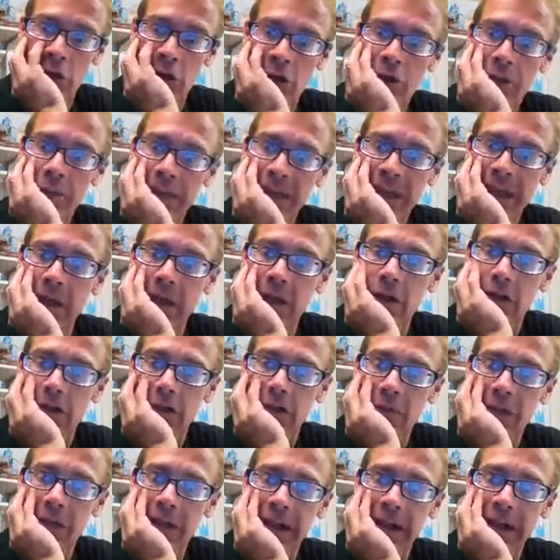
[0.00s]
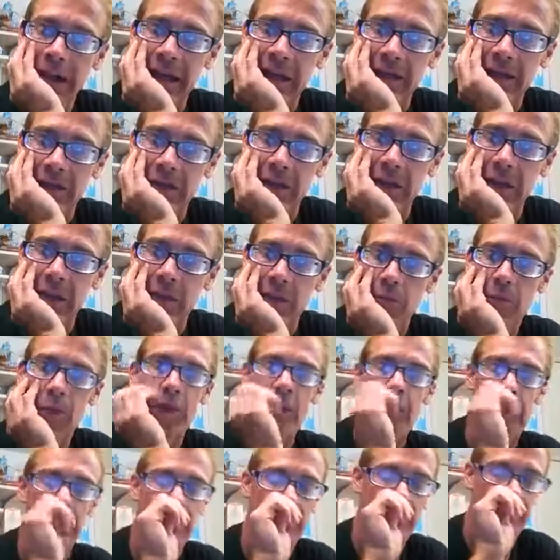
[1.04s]
girl's parents have been asking and
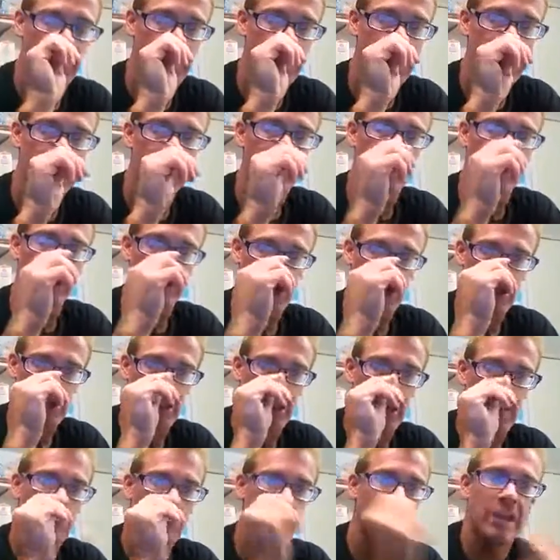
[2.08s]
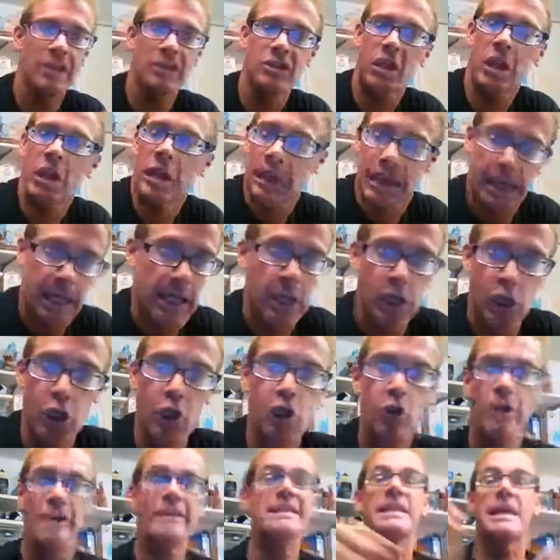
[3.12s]
pleading for people to stop this. And
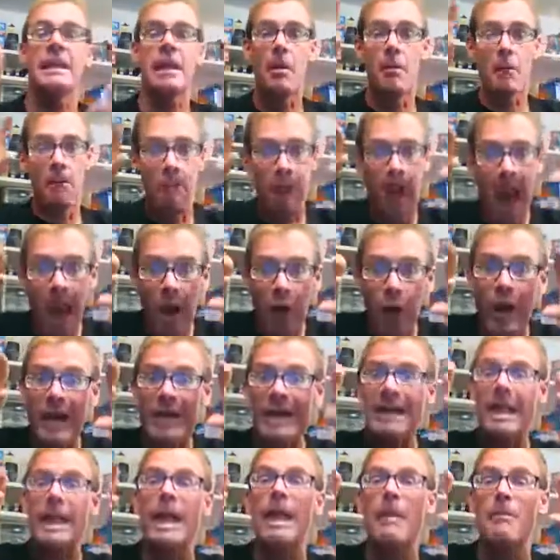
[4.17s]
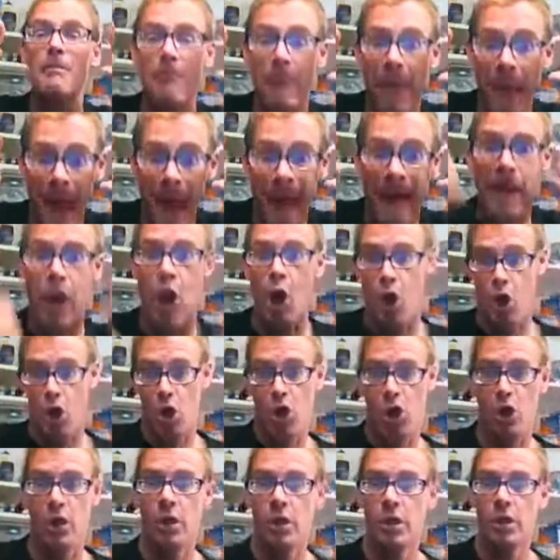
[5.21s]
you, as an American
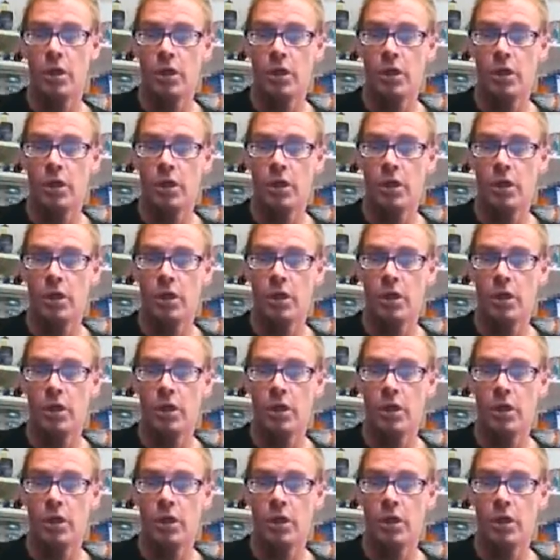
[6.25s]
male,